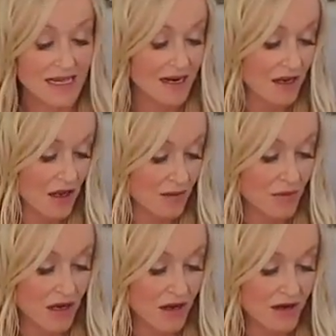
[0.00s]
Zen
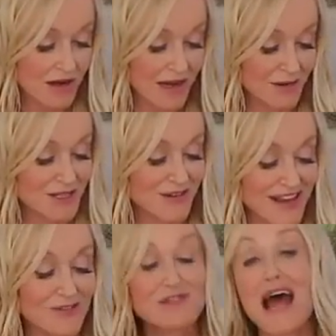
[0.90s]
Alarm Clock. I was
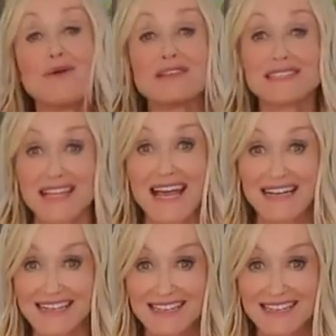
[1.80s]
looking, Now and Zen